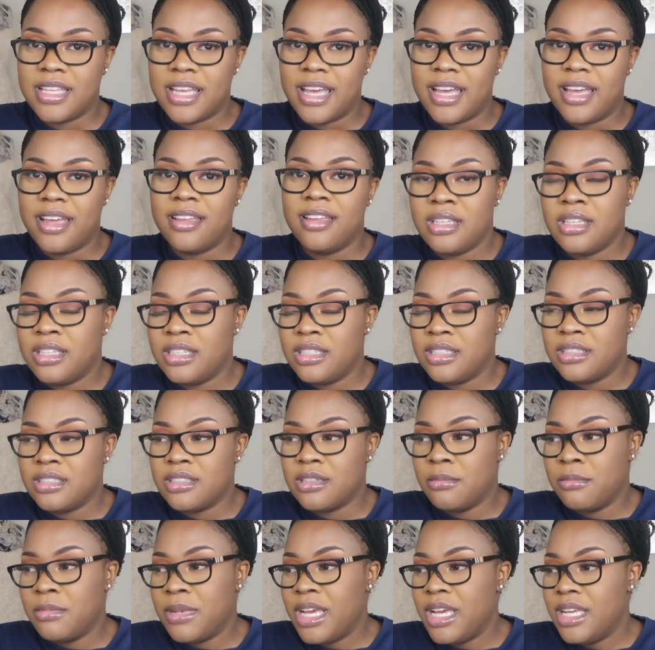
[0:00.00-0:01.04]
that is
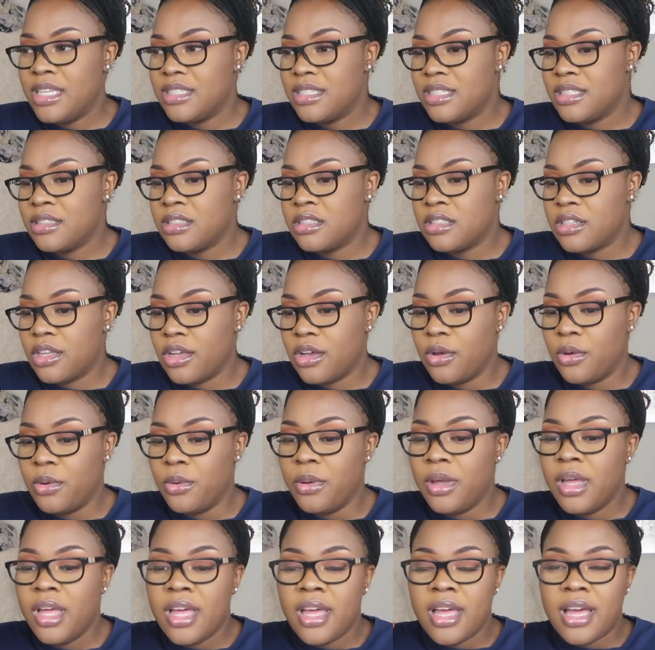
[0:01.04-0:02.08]
amazing.
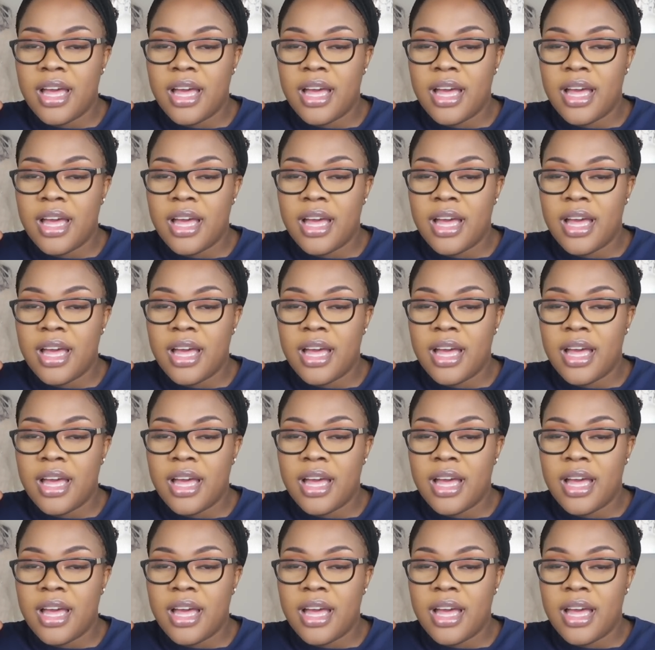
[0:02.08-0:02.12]
So